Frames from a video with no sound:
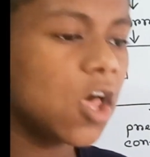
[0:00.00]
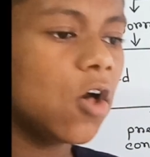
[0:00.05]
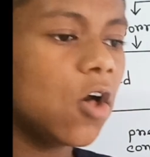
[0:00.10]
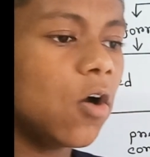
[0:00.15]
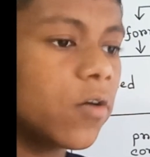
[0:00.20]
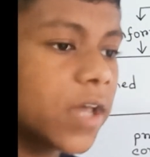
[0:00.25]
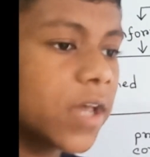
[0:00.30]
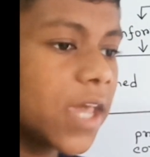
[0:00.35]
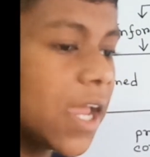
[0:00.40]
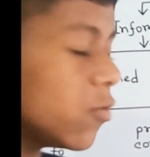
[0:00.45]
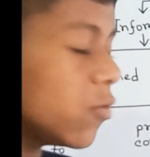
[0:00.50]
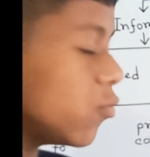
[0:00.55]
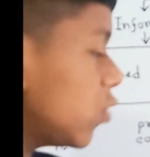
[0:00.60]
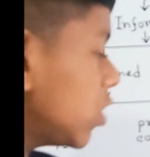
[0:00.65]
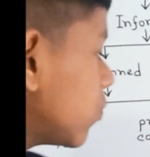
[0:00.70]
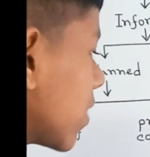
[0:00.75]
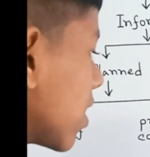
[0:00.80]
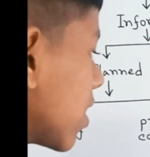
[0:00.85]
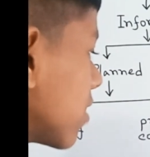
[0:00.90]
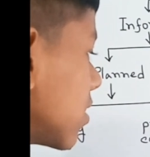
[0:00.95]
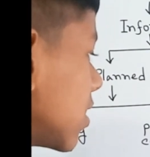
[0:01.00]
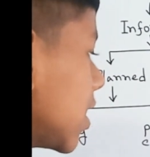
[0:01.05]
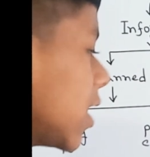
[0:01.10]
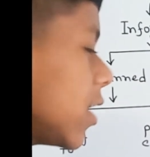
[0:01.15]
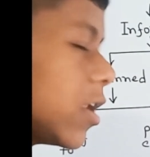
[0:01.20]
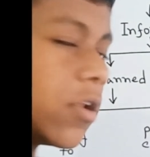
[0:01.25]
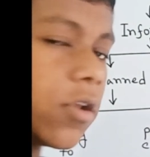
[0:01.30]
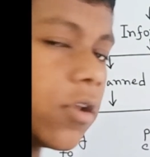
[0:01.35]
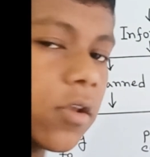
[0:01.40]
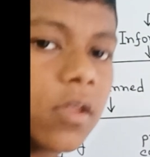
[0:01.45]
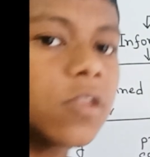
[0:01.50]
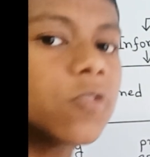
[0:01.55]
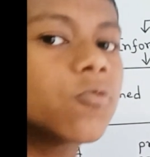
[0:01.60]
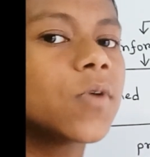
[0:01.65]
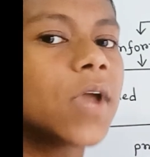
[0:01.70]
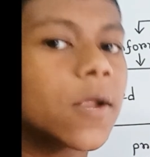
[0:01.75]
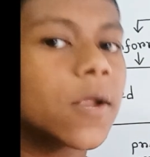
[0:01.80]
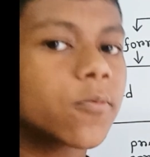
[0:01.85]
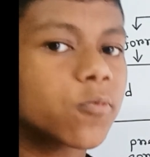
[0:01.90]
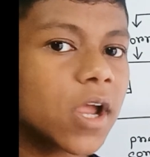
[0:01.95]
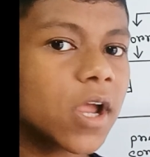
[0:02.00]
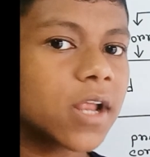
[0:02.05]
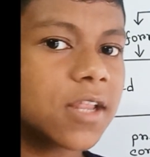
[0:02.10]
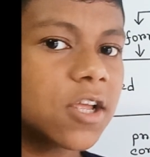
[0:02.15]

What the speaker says: Okay, with present continuous we have to add the